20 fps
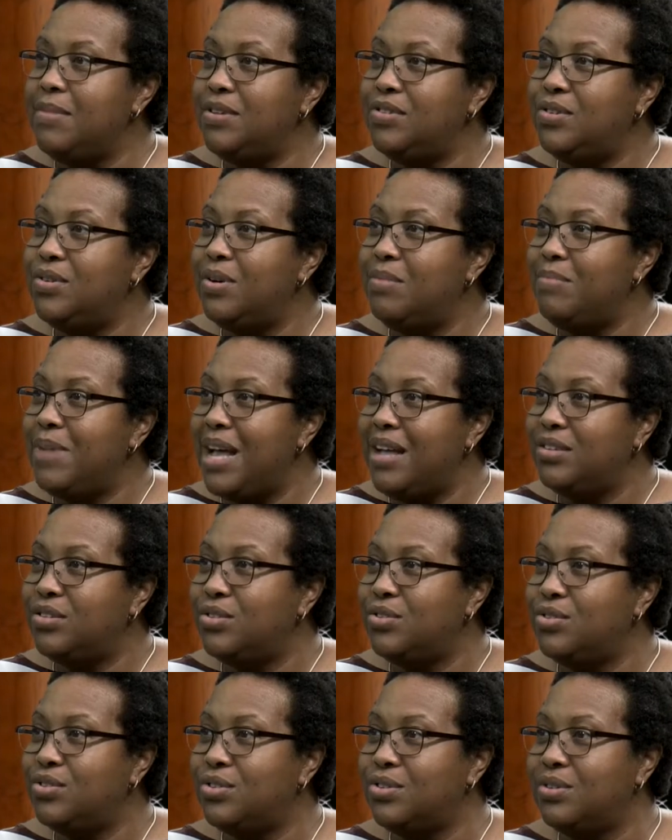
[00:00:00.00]
and do a
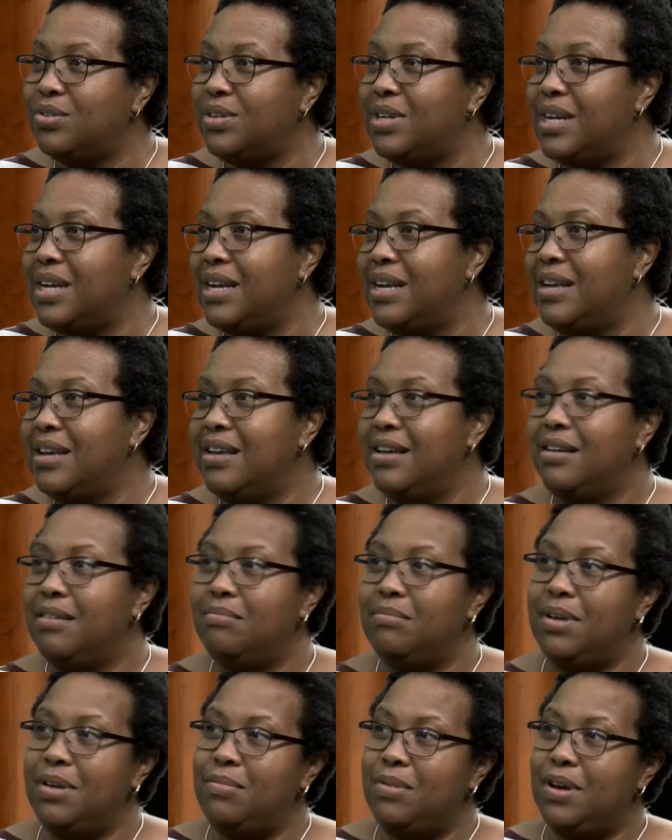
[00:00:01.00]
master's degree.
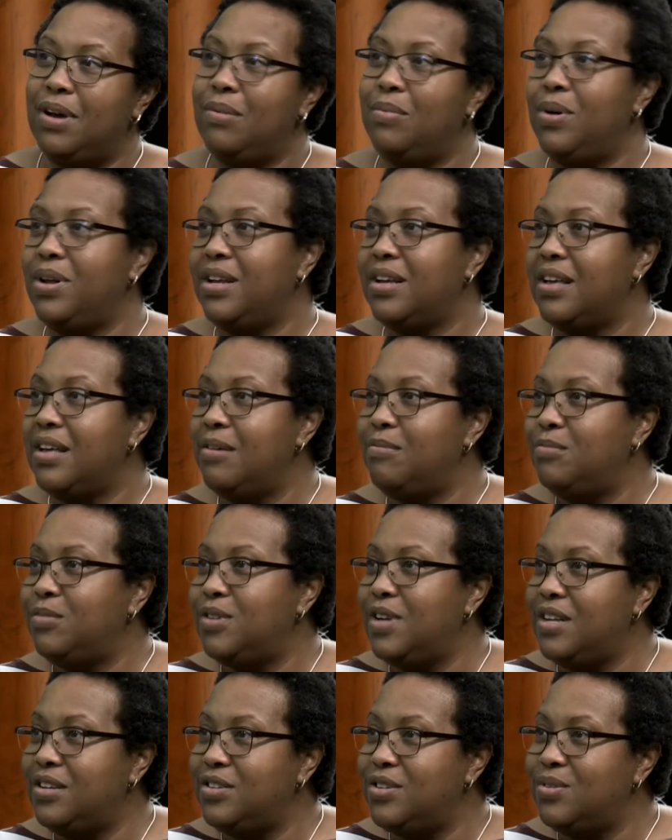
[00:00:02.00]
Maybe I want to come
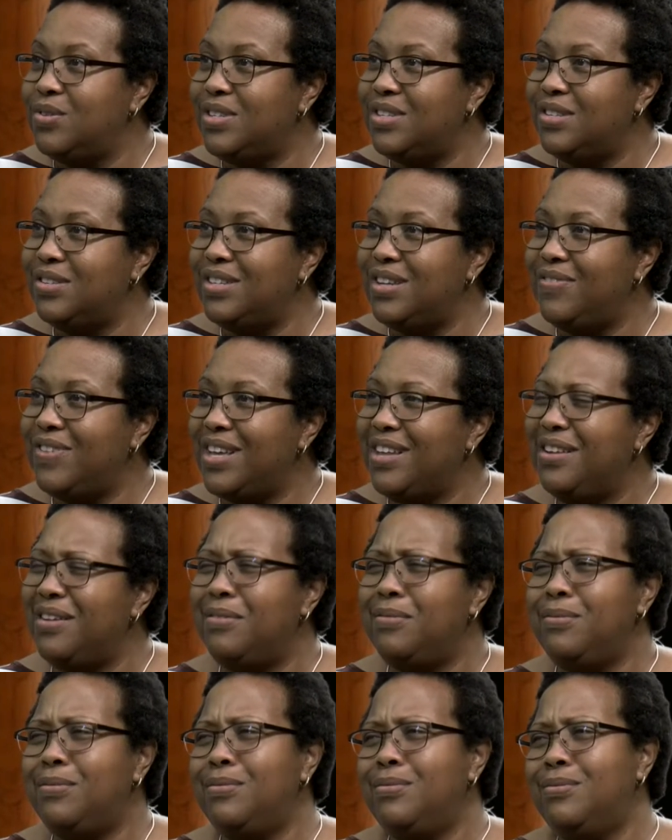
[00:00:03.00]
and do a certificate.
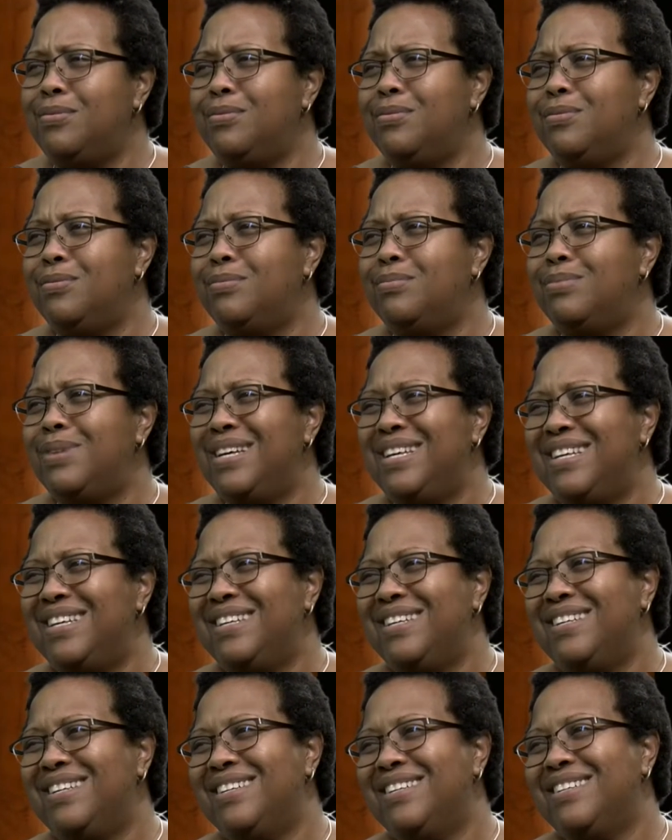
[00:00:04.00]
Oh,
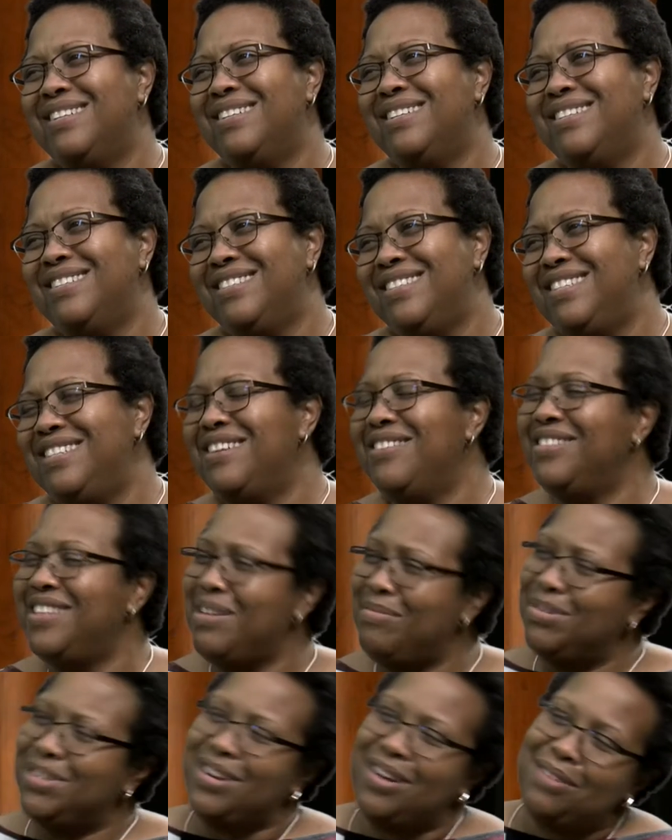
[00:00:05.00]
well, they
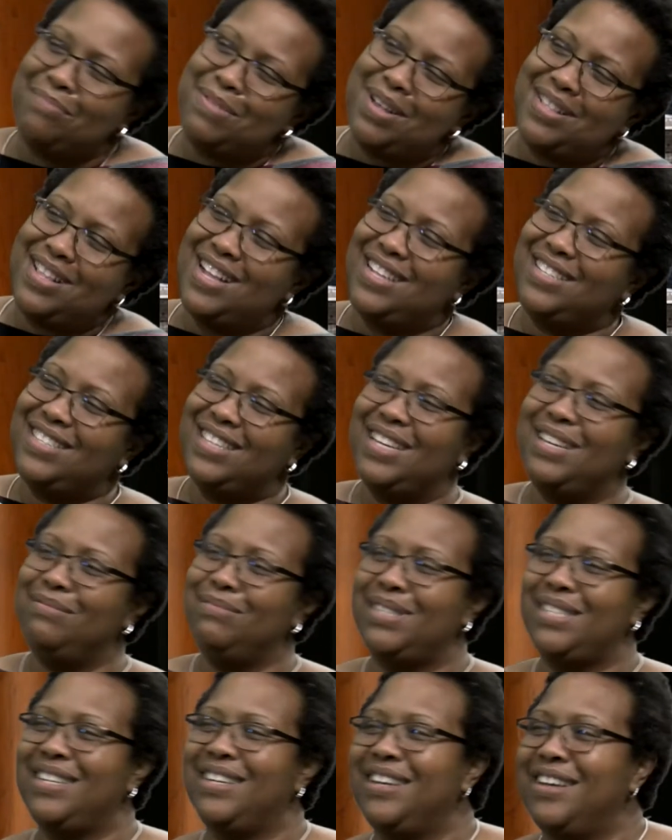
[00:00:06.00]
were talking about that same
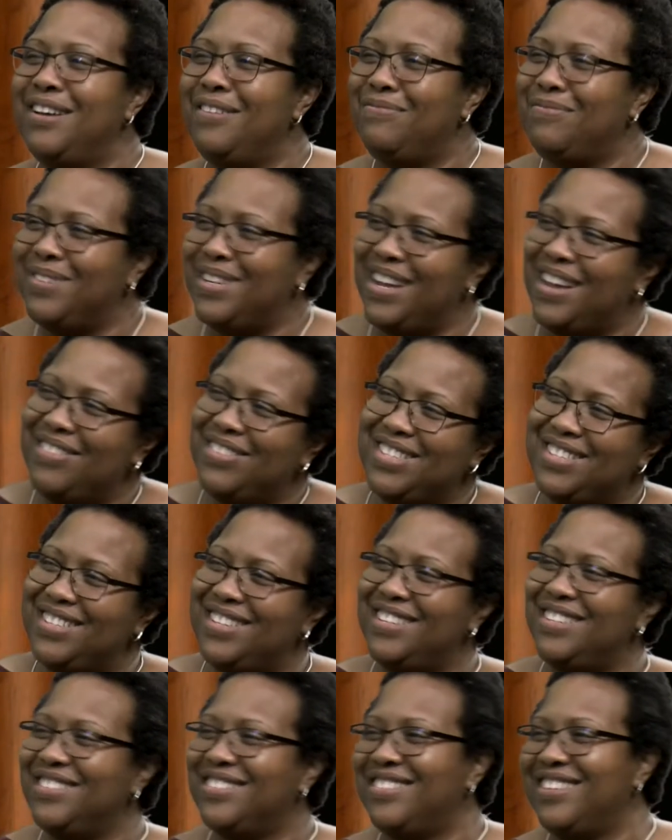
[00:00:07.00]
stuff when I was an
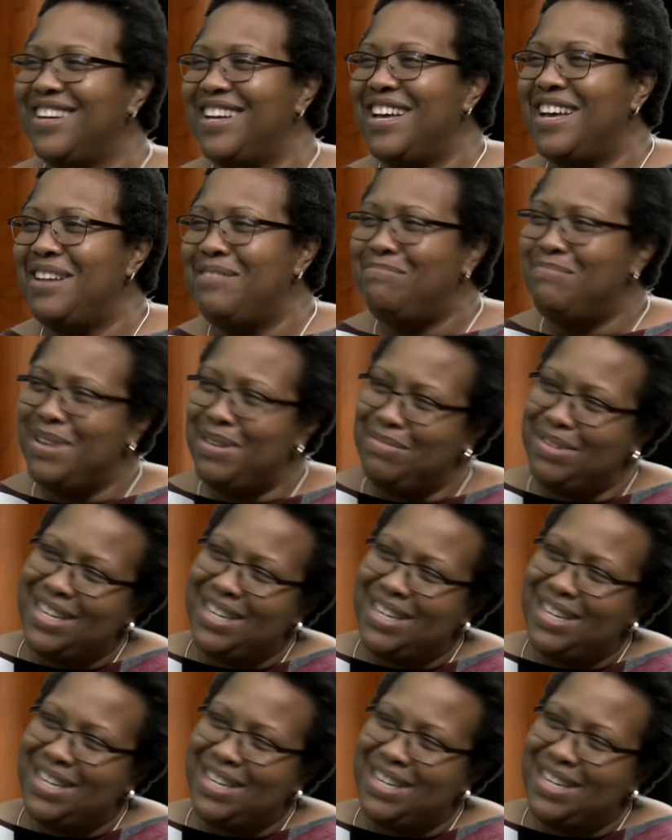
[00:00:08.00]
undergrad. Maybe